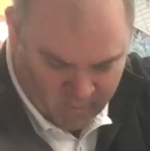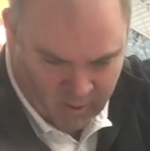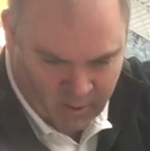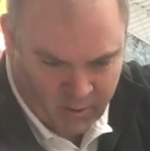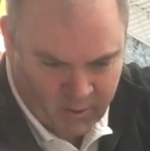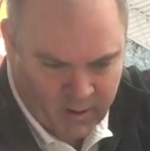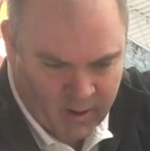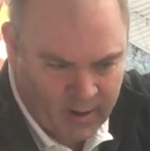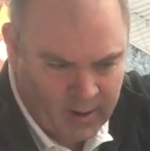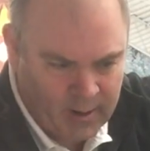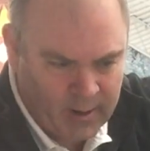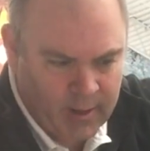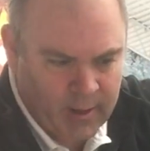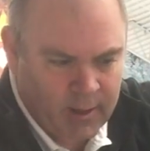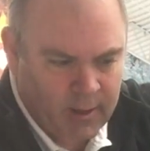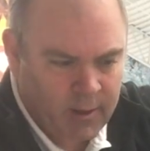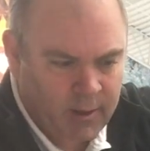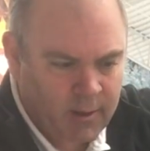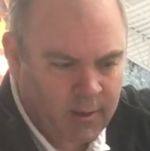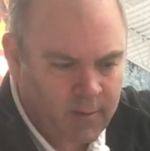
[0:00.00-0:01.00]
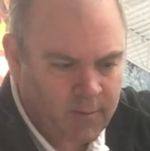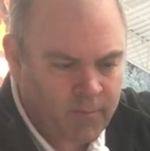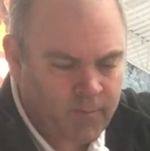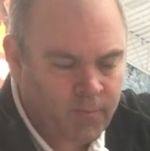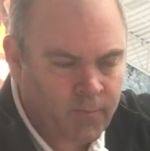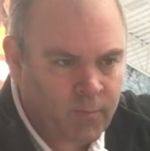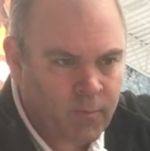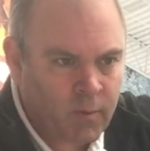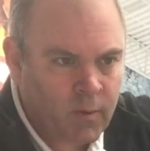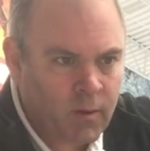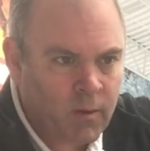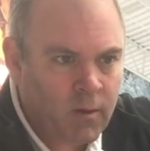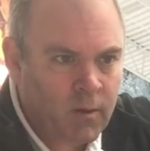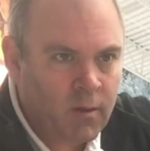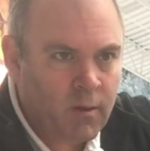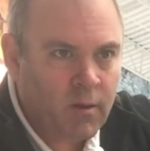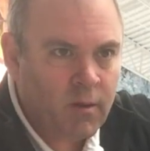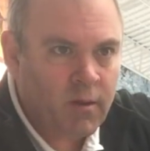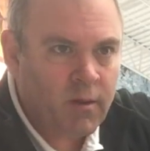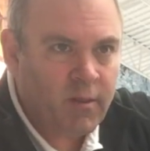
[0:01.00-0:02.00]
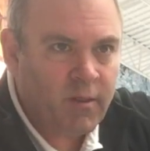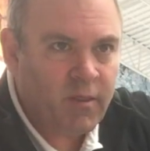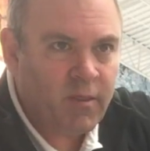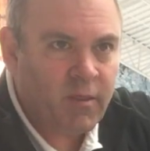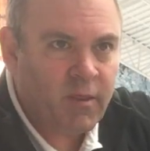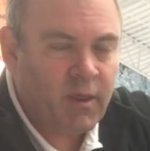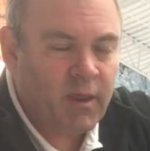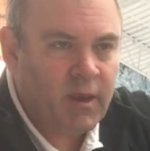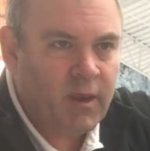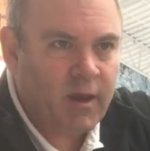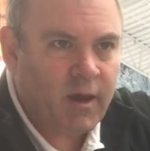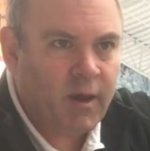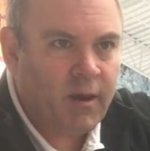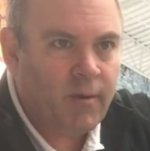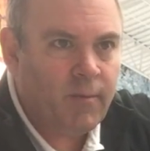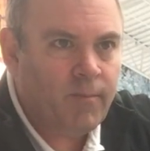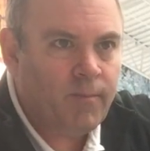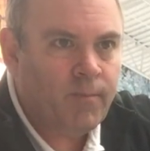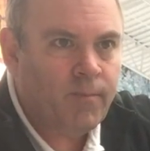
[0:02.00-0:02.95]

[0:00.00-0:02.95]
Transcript: finger tightening the nut.